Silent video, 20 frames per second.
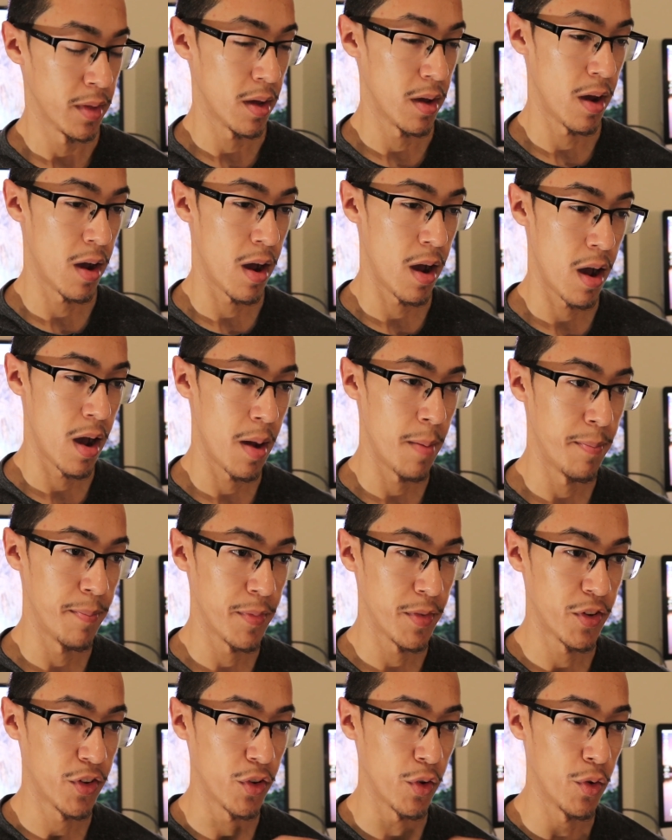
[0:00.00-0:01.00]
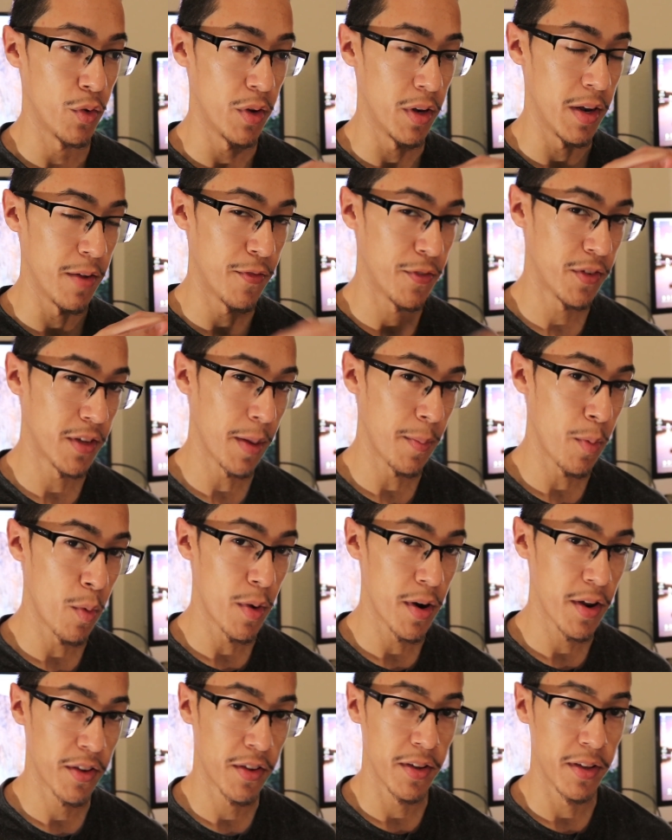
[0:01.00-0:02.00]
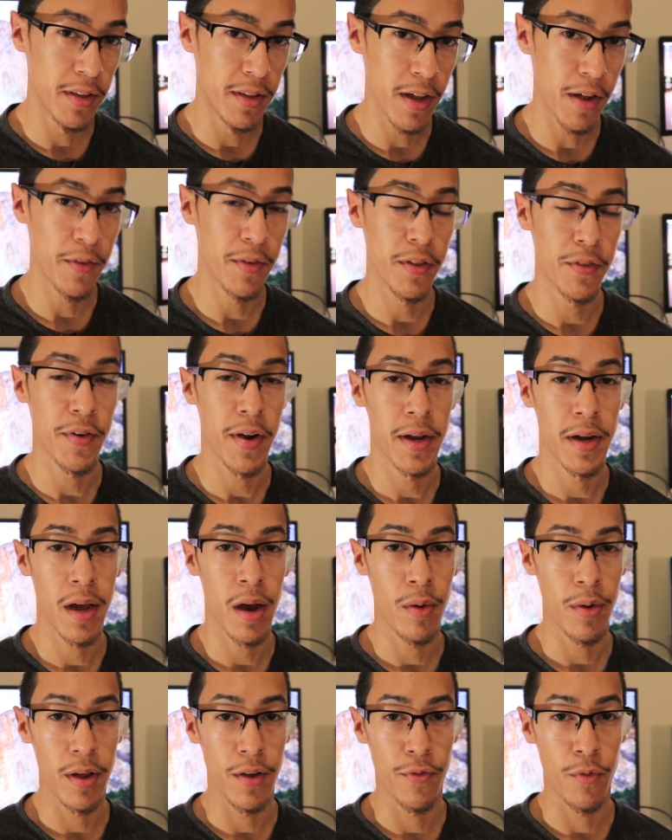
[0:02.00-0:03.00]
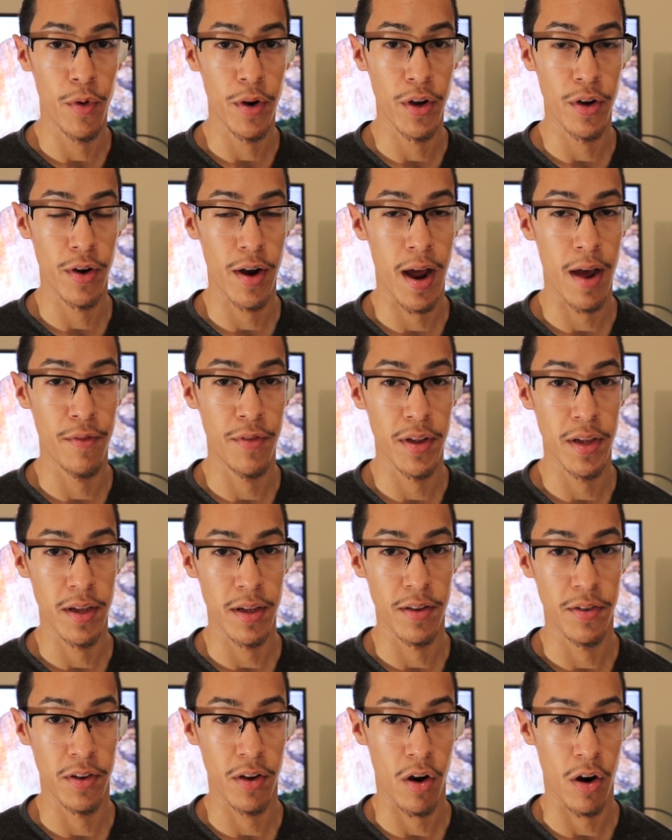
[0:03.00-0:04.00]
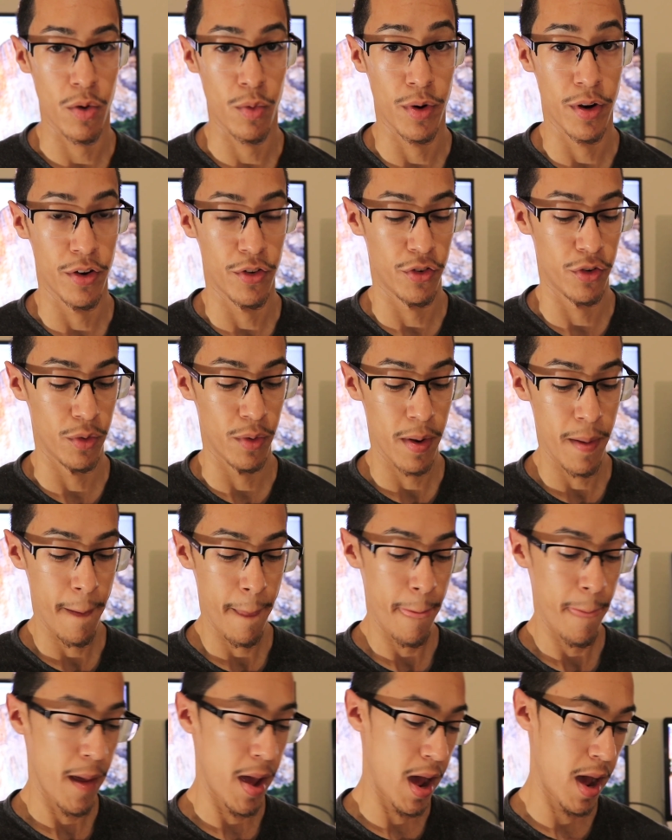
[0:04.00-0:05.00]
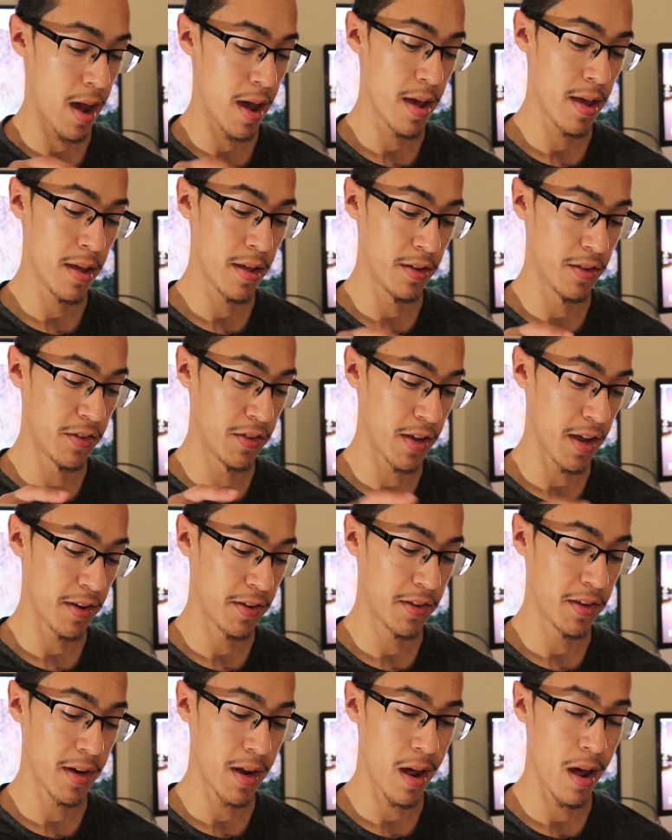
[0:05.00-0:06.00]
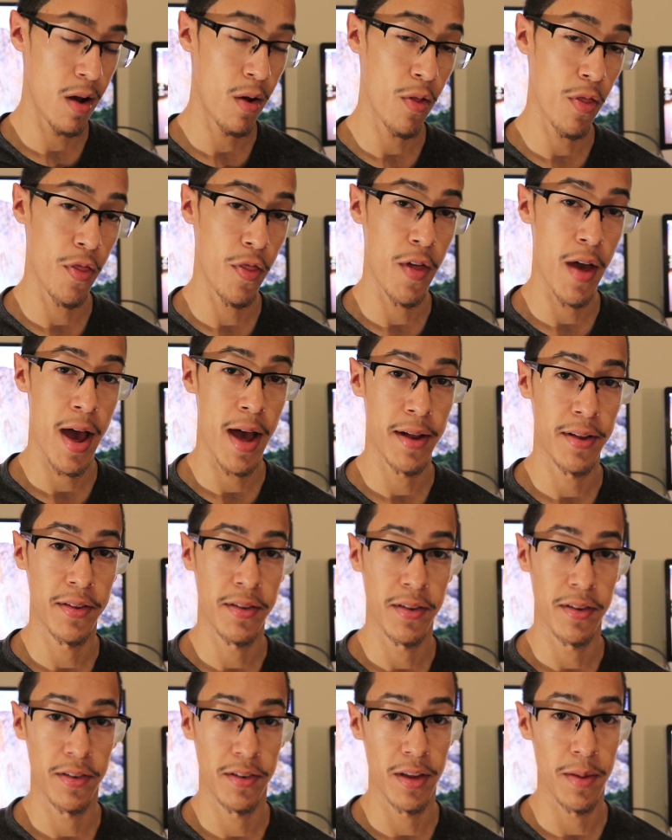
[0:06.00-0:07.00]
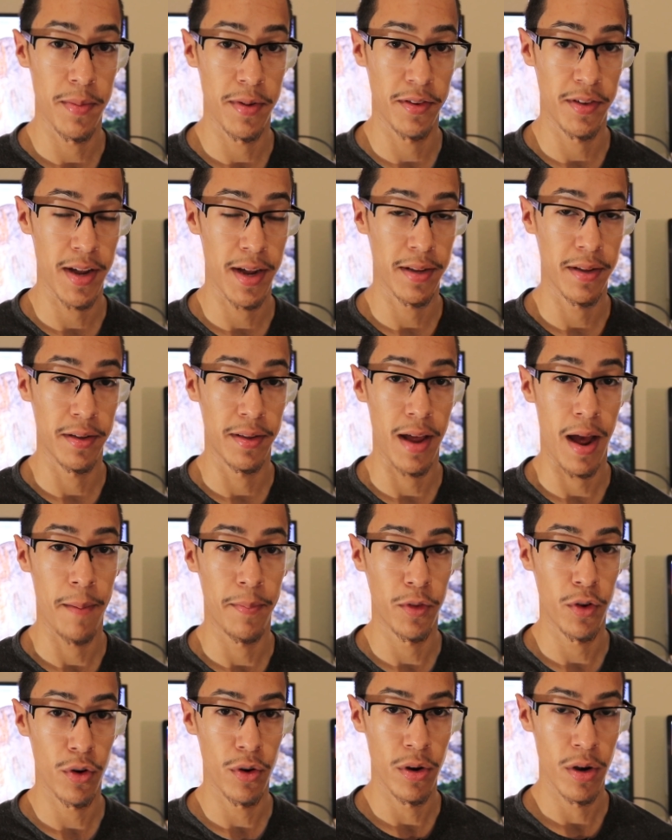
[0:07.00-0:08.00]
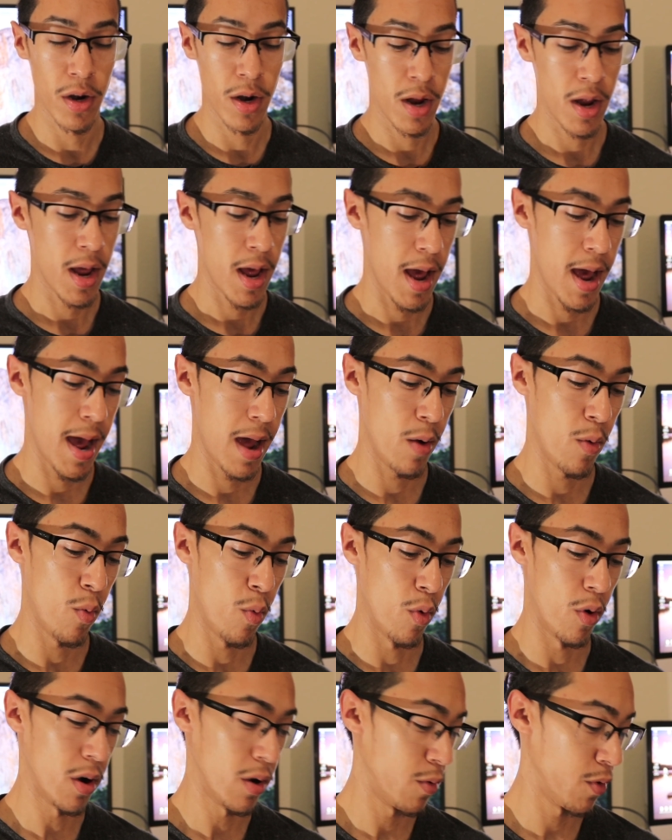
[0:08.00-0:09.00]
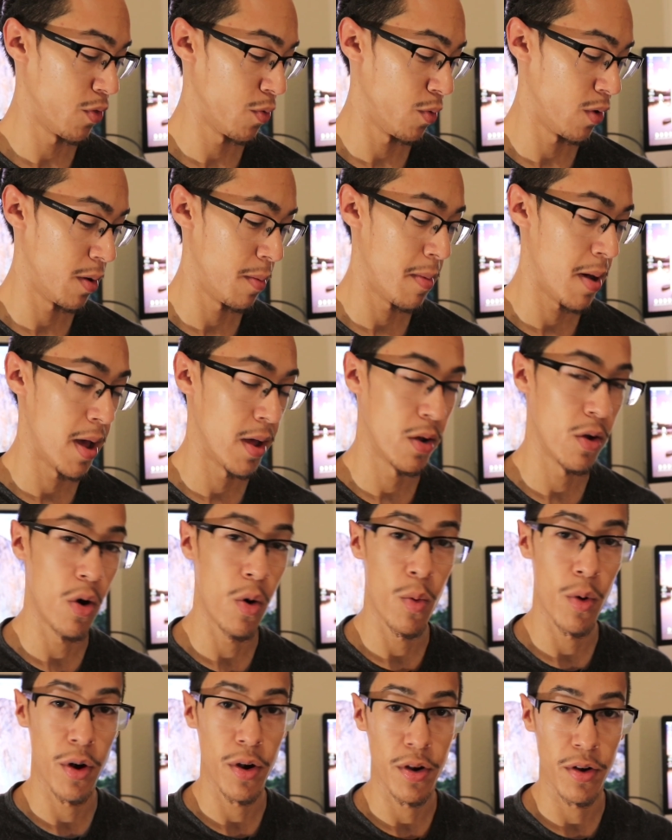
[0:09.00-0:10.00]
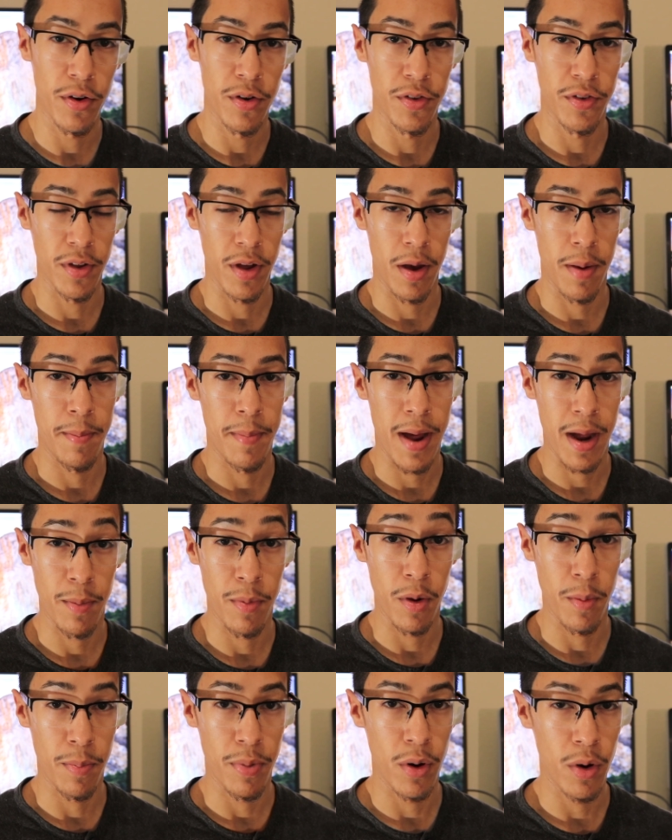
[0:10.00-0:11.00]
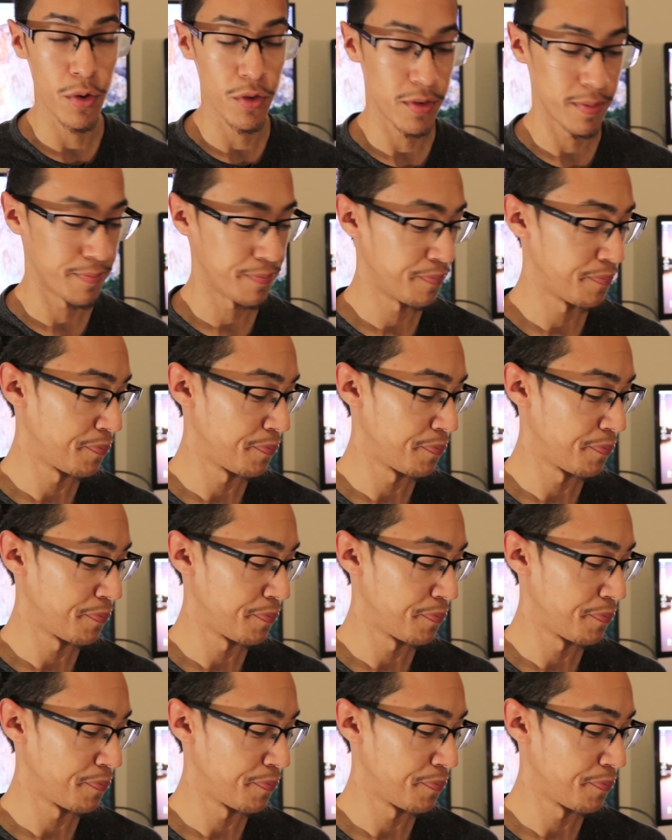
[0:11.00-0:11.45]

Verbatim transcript: Um, so step one is to definitely find out if what you're having is a hardware issue. I tested out that same exact adapter at work with one of my coworkers' uh, MacBook Pros,